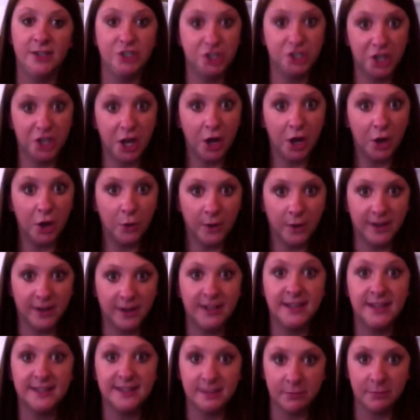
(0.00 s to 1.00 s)

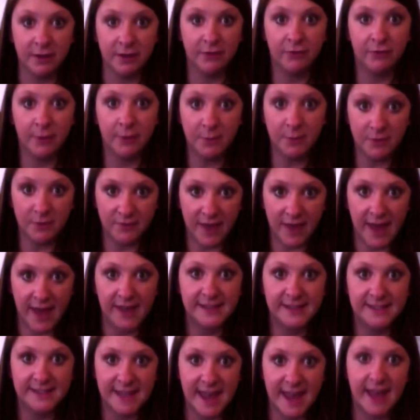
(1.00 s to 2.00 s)
to get something from the
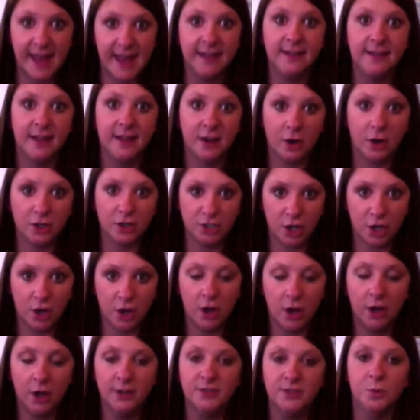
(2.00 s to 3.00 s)
vet saying that our
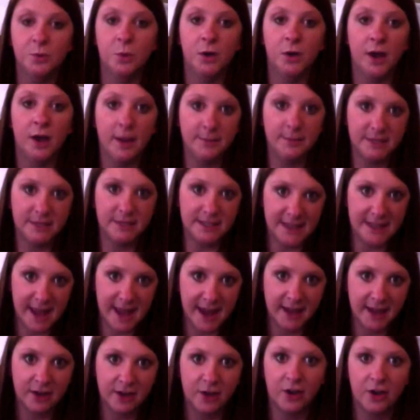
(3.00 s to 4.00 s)
dogs were up to
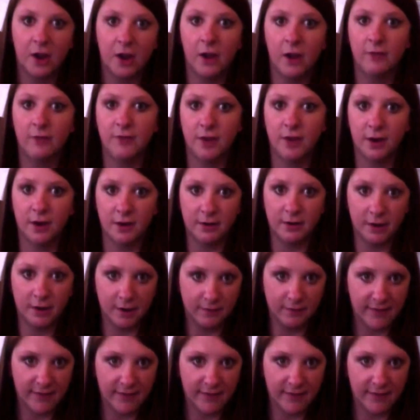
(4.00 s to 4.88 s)
date on all of their